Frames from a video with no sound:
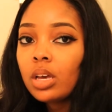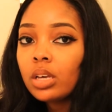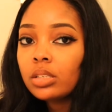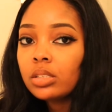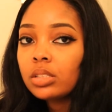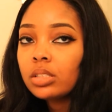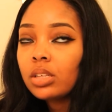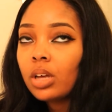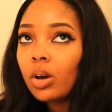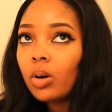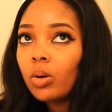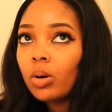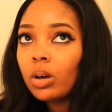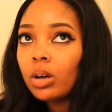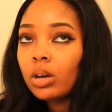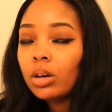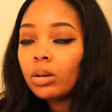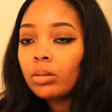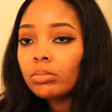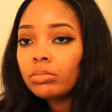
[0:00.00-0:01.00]
So
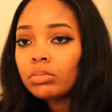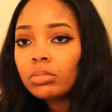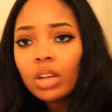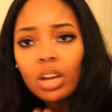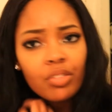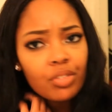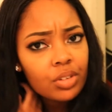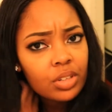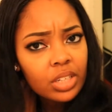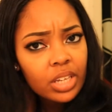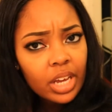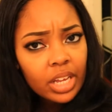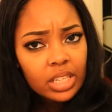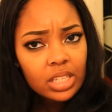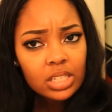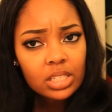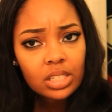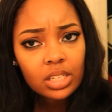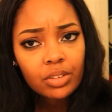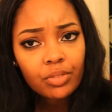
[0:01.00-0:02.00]
I've only had
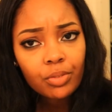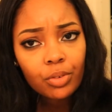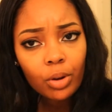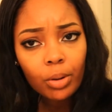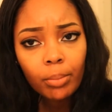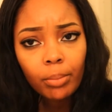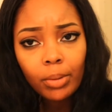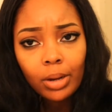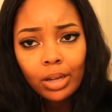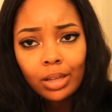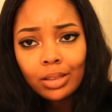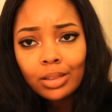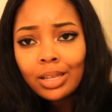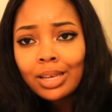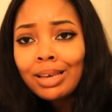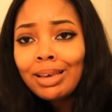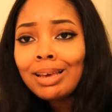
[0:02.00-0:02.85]
this in for a month.